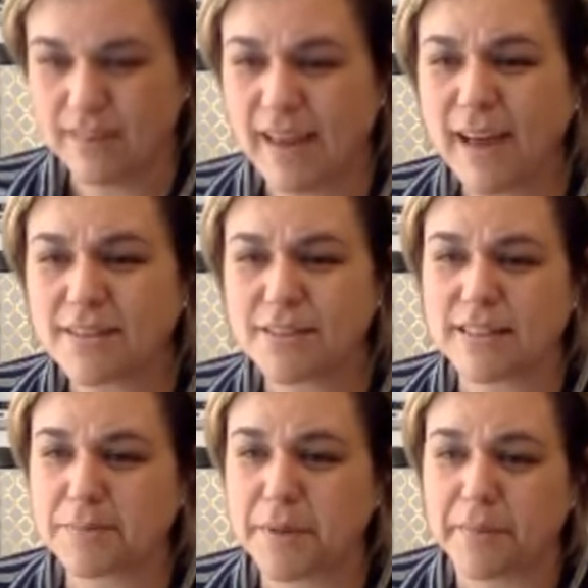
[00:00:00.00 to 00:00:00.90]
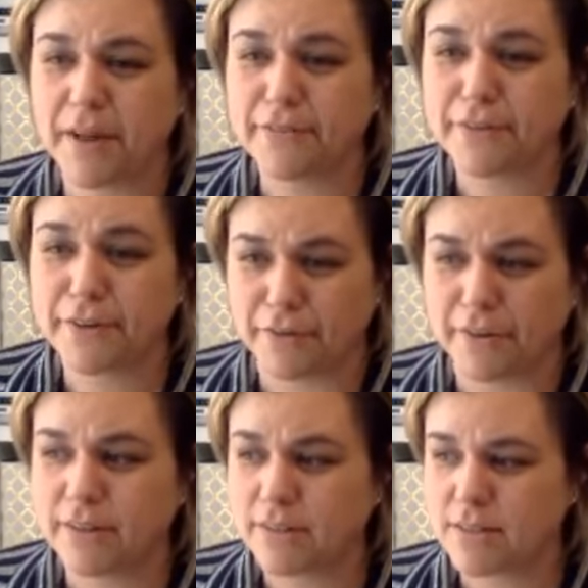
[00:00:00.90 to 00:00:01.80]
yeah, so that's my plug for New
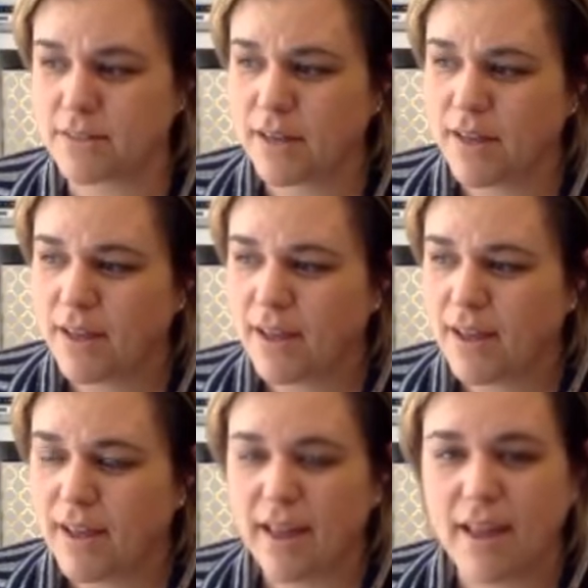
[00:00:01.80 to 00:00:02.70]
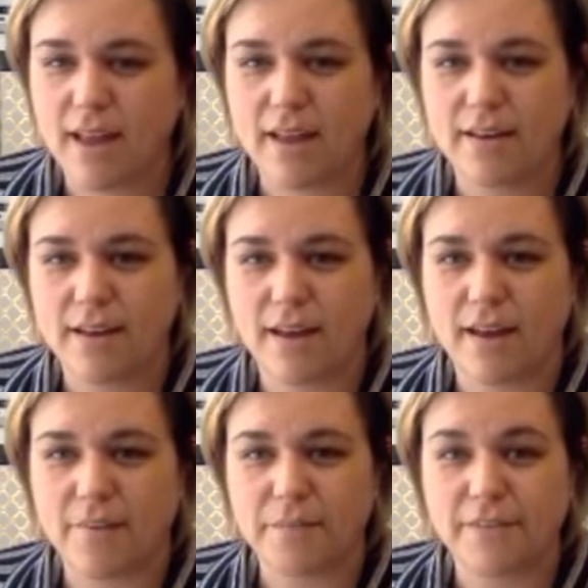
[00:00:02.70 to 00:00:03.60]
Orleans. And
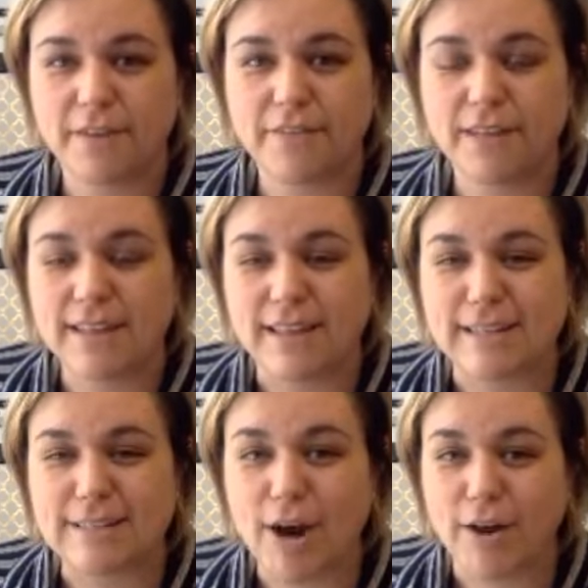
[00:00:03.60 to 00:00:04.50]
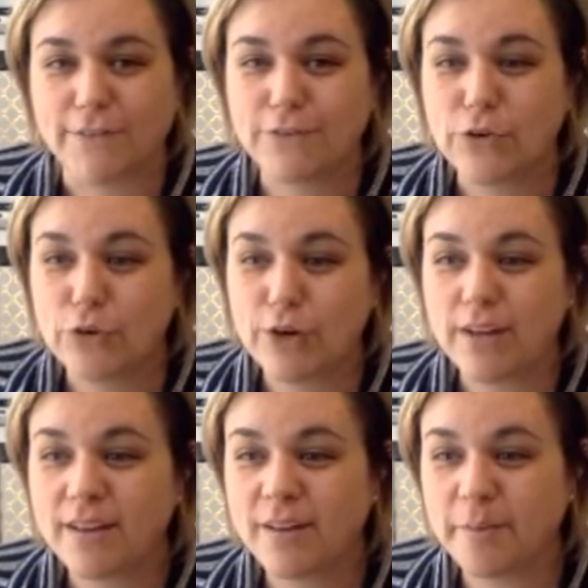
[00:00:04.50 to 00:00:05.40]
uh, my favorite things are
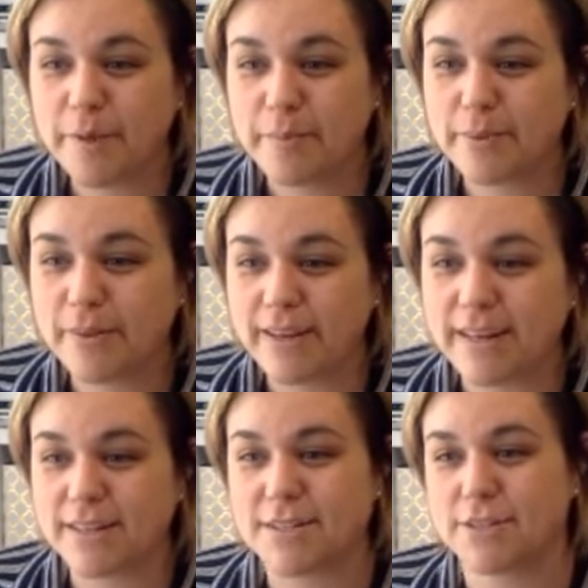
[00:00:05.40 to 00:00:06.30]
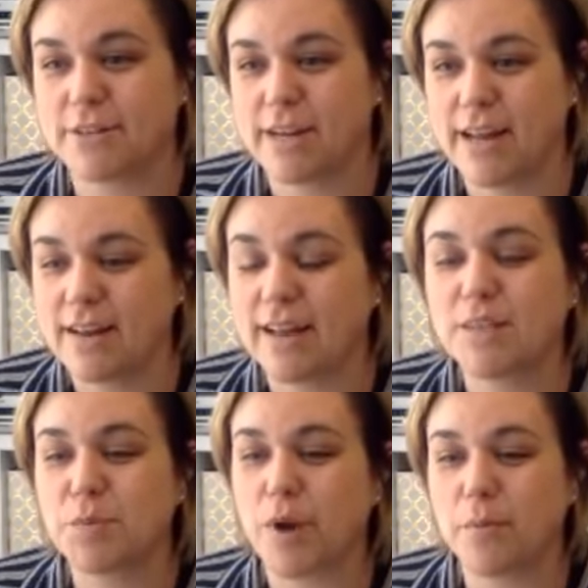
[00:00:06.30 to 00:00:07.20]
food, people, and history. And
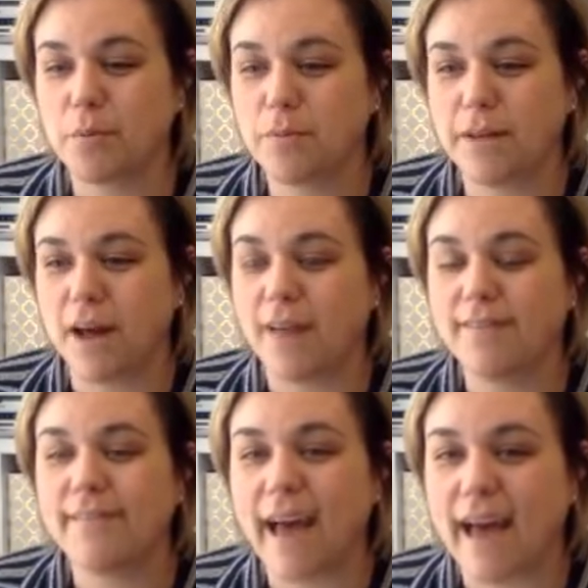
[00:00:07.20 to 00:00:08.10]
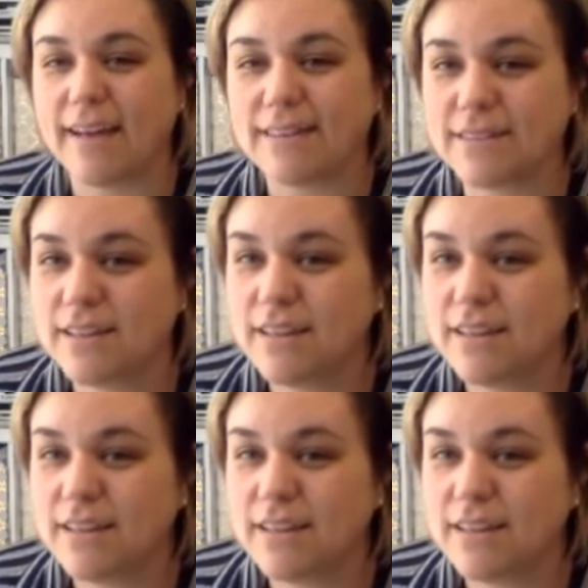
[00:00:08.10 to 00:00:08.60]
that's probably not that